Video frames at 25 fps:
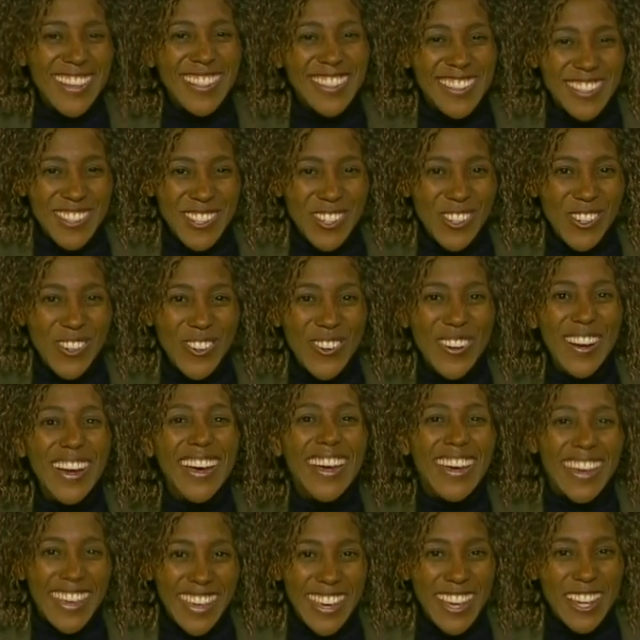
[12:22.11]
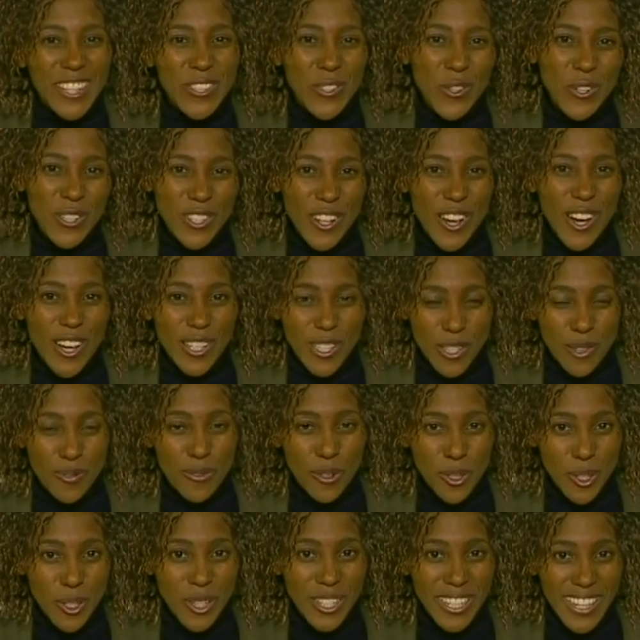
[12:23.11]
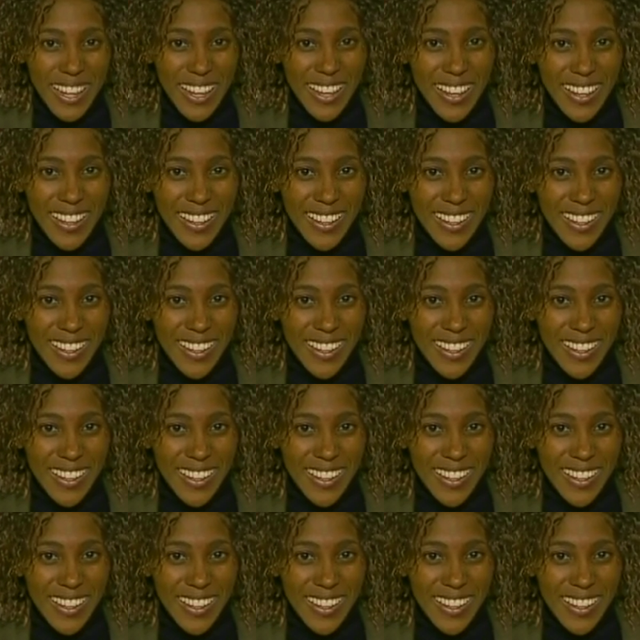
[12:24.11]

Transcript: So here's your task for today.